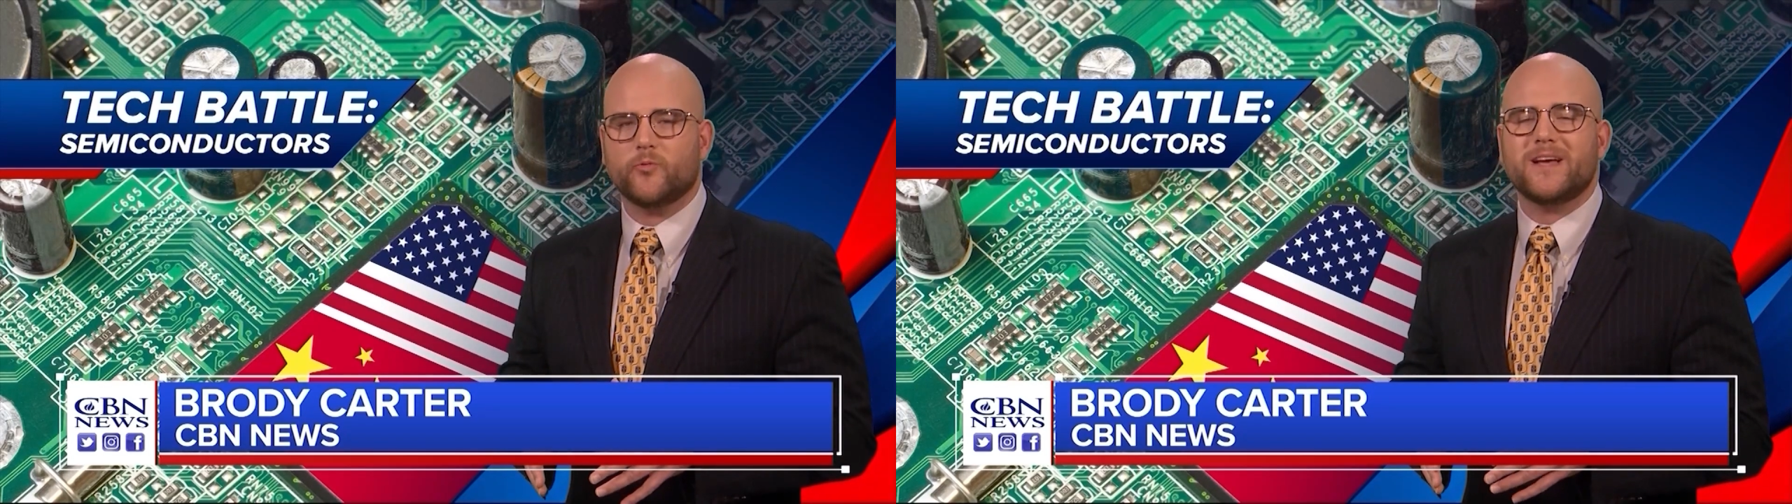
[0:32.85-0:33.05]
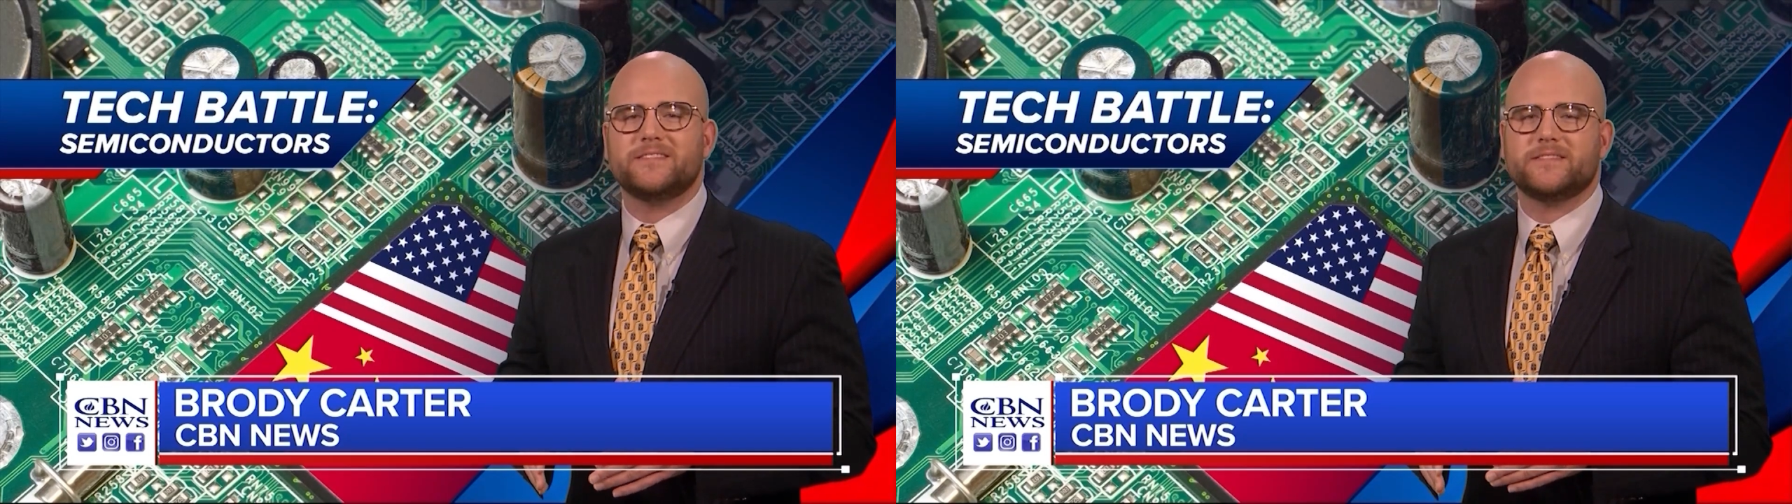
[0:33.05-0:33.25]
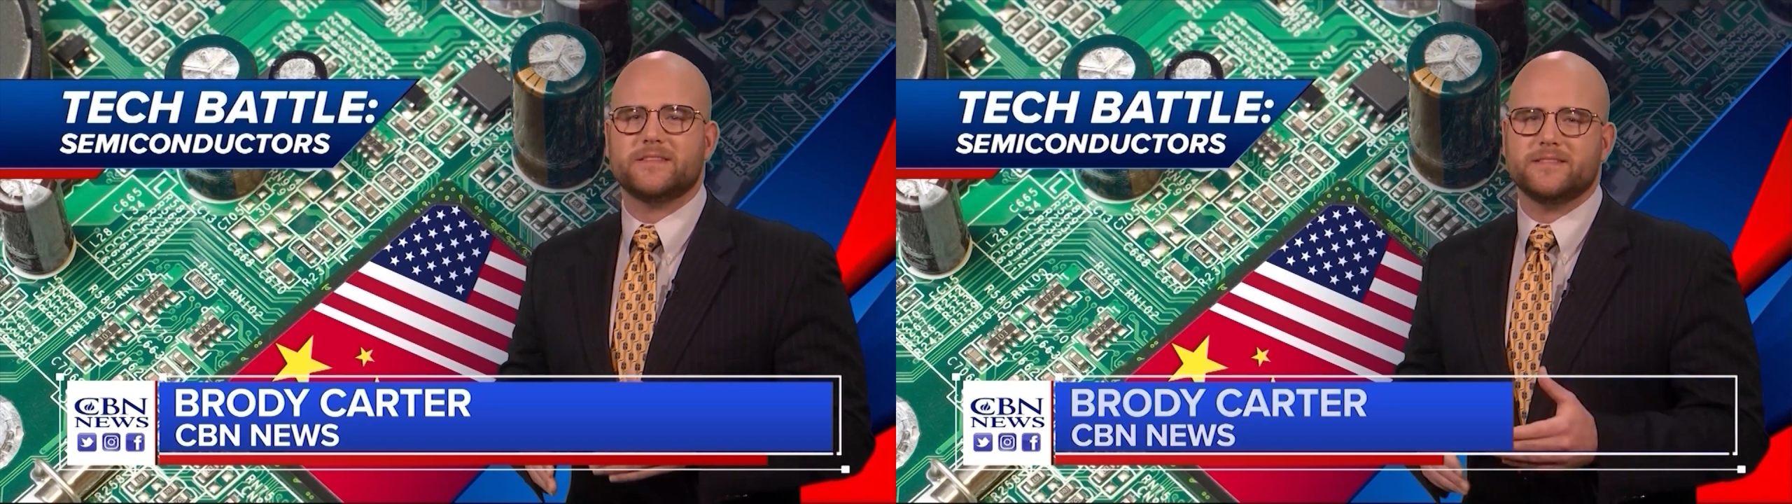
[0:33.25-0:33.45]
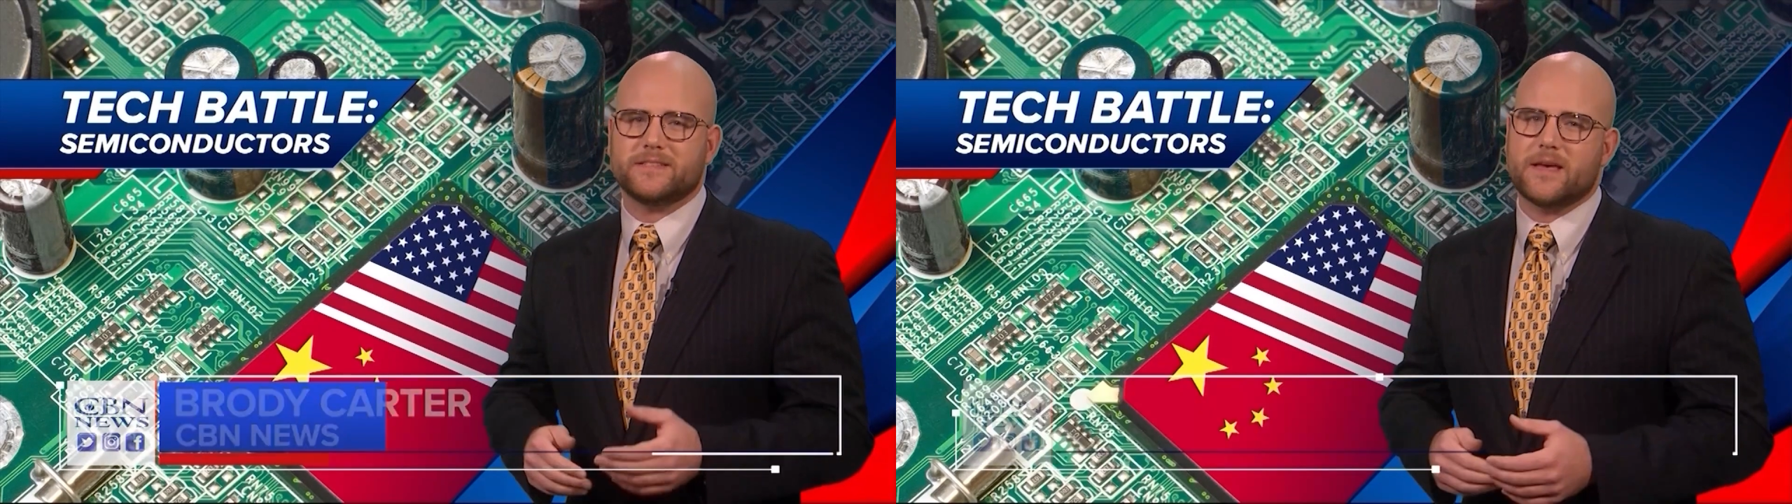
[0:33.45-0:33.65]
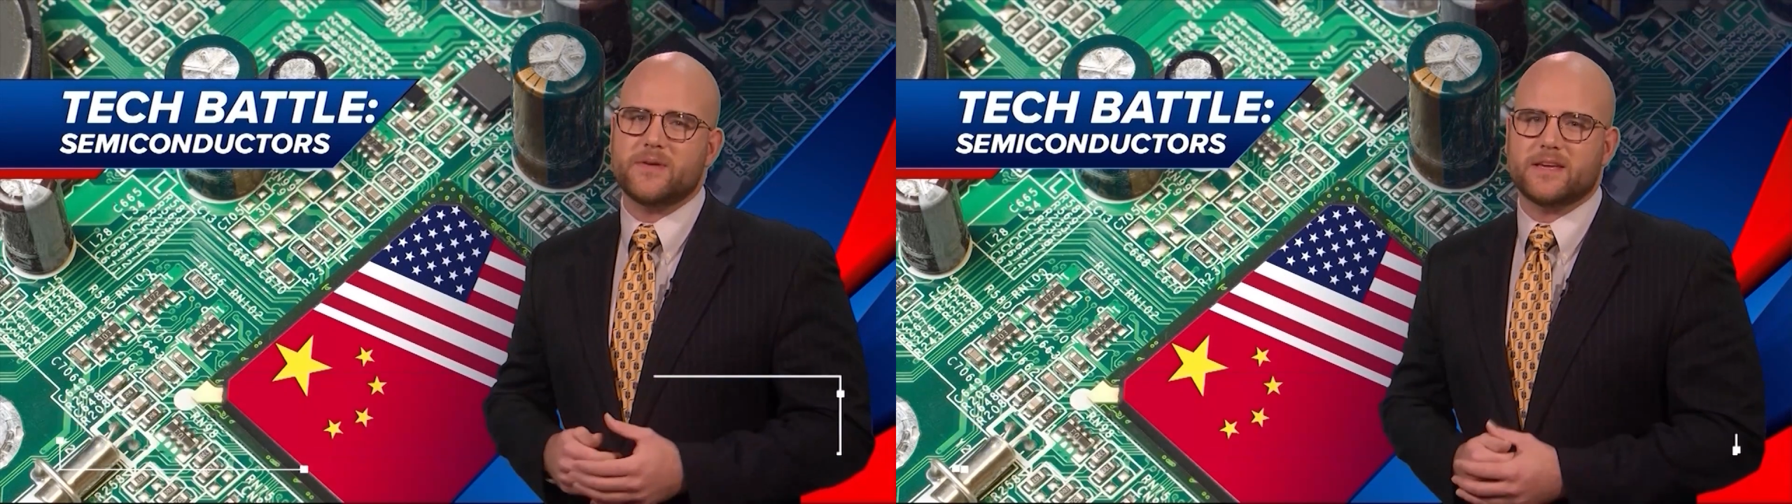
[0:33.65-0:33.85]
rests in
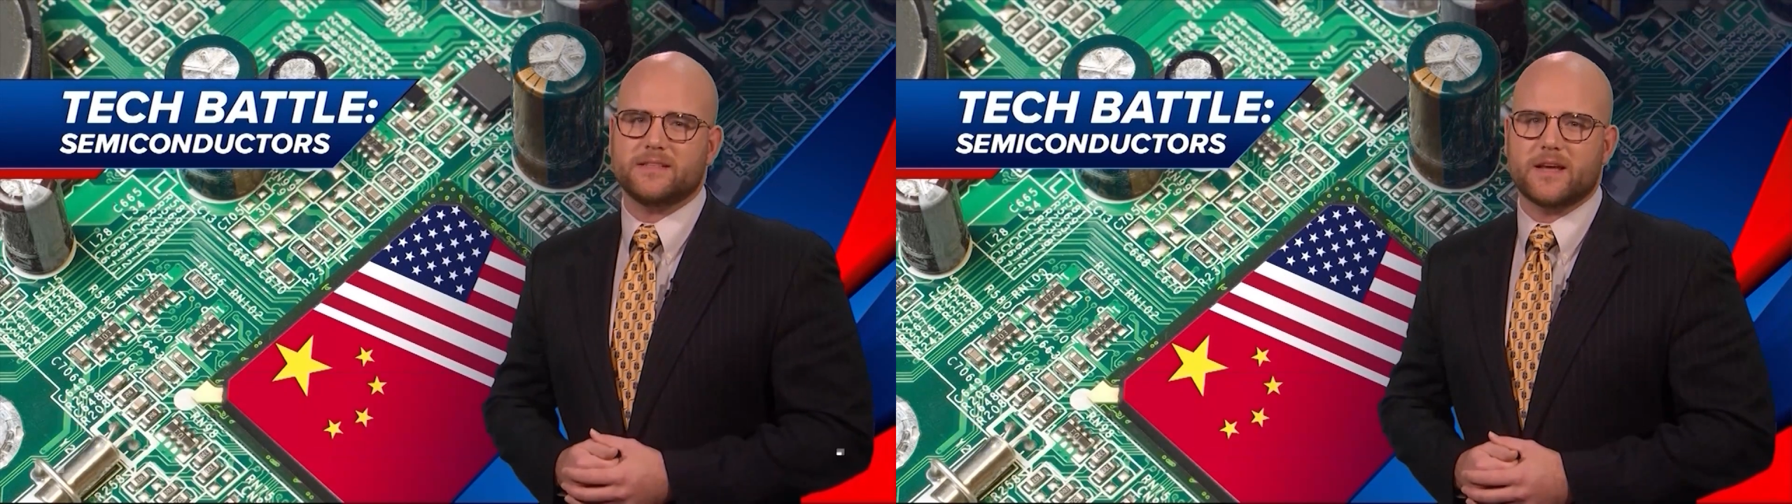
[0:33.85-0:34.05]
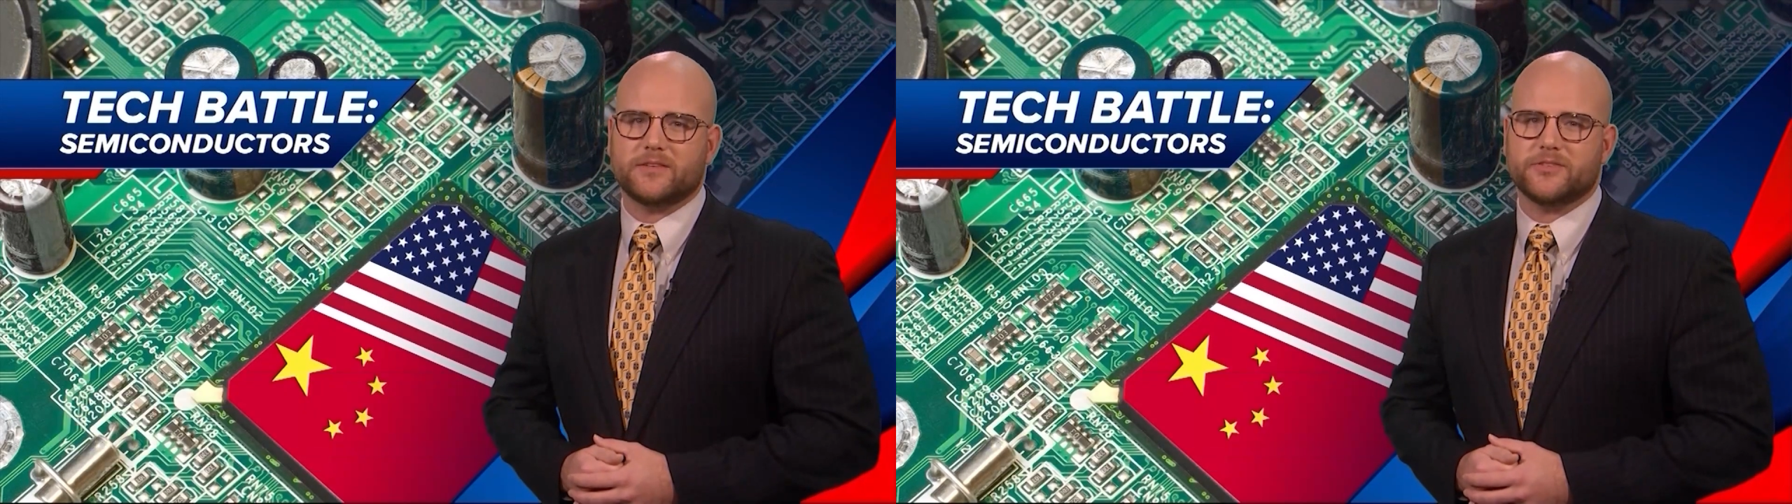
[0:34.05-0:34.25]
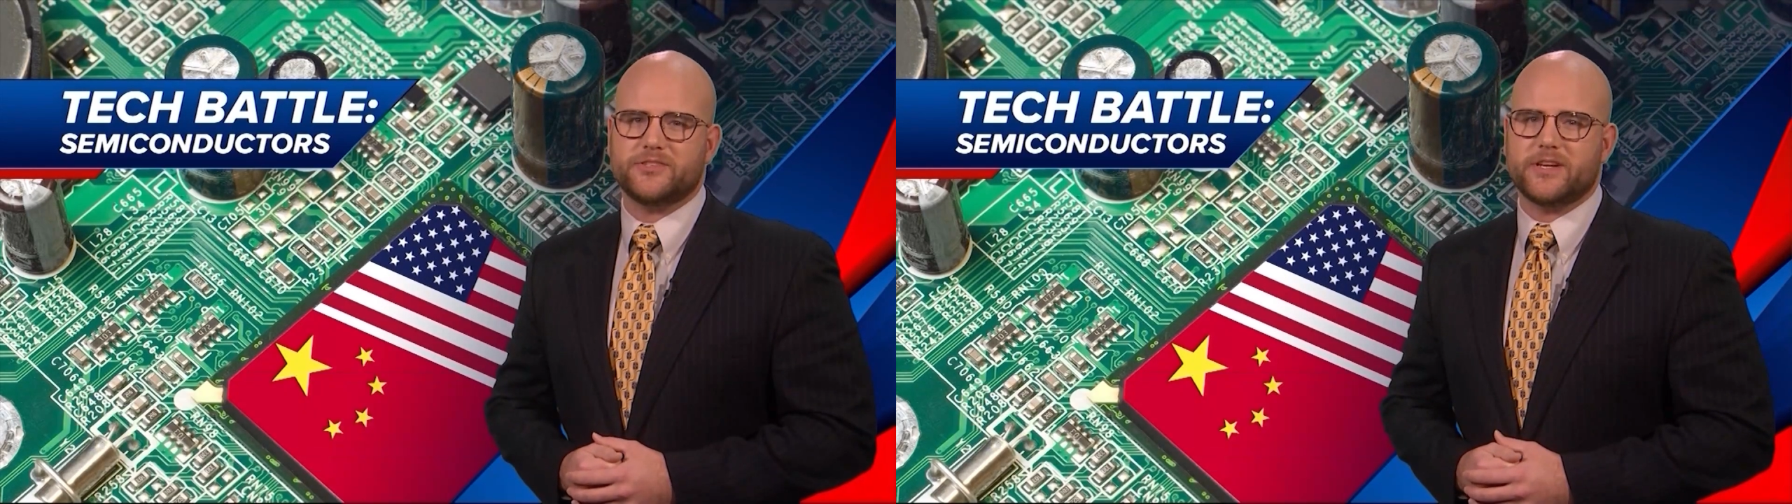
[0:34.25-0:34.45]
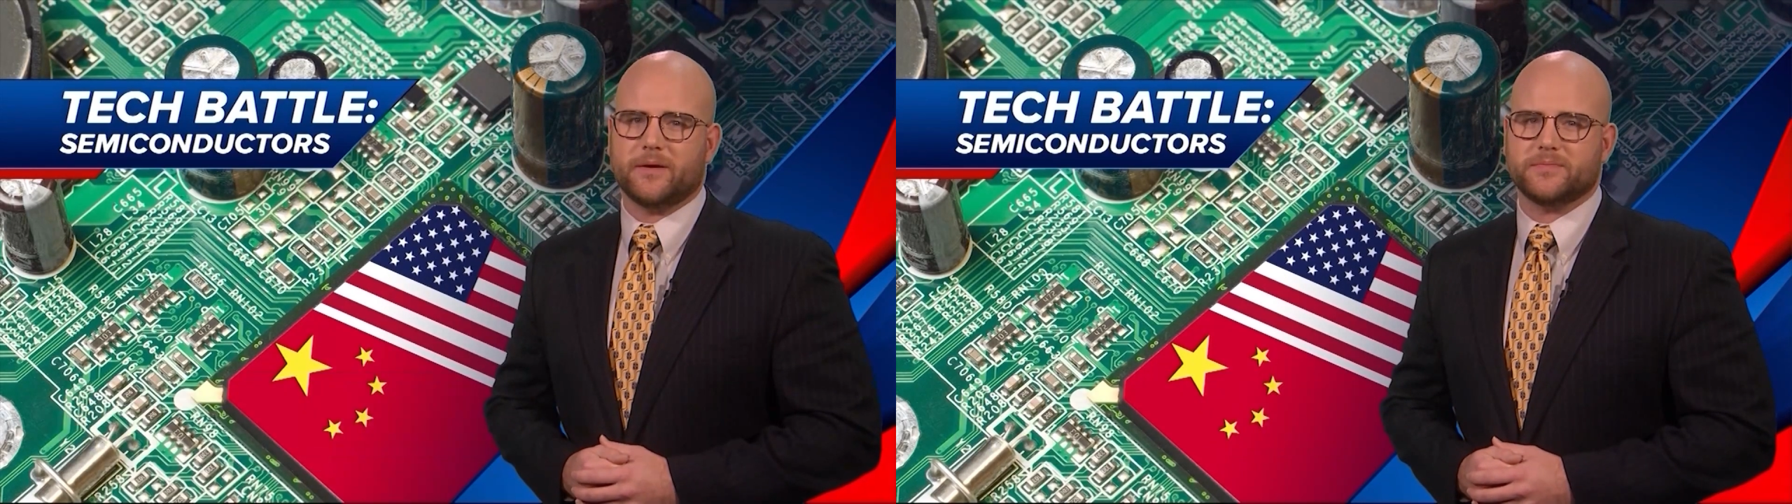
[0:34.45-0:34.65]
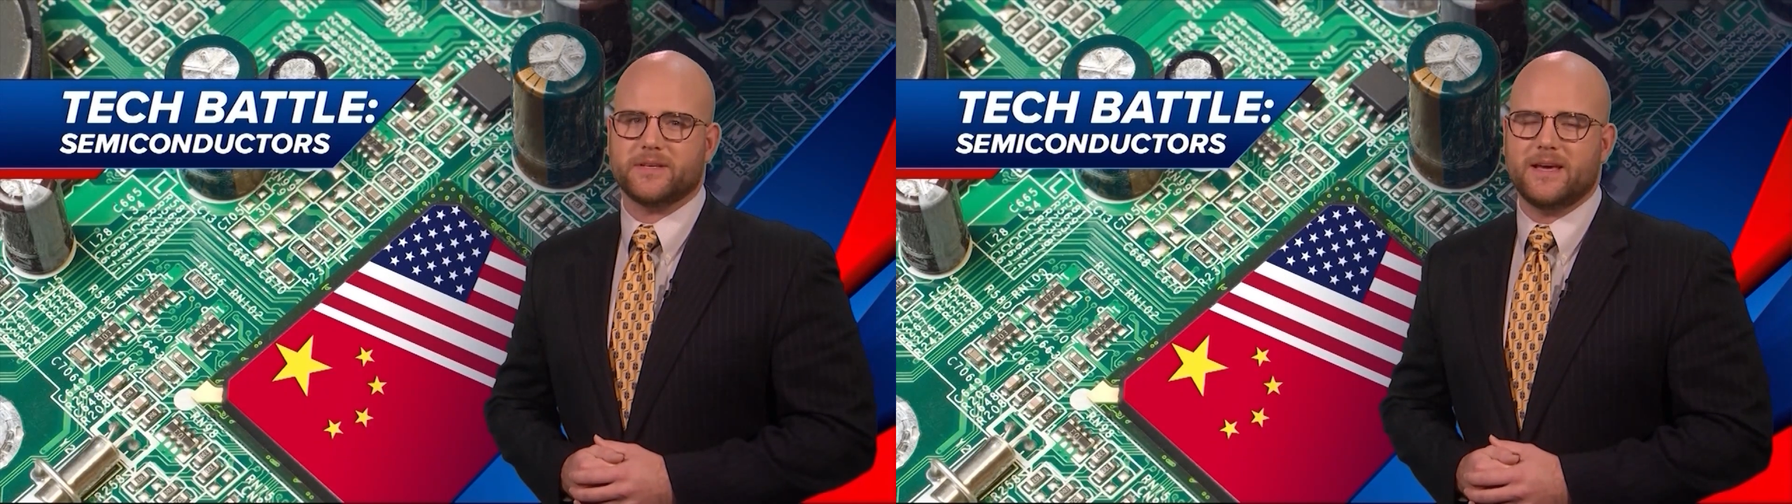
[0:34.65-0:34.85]
semiconductor
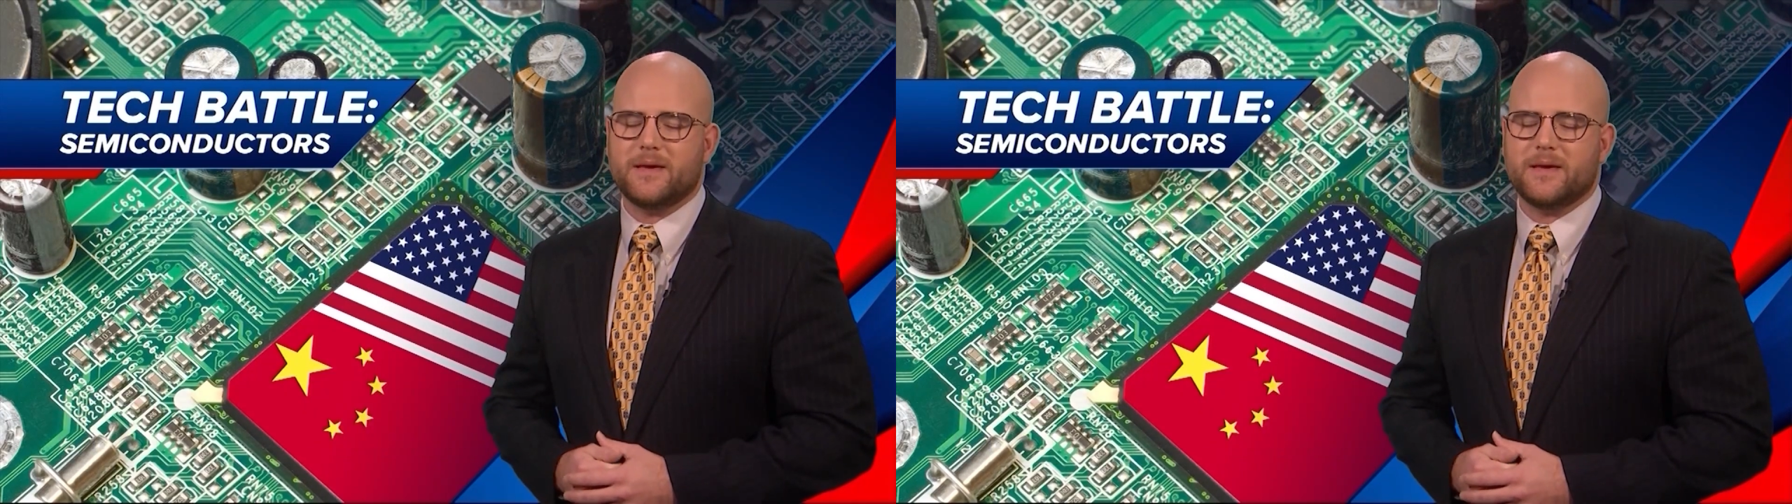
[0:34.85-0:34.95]
chips,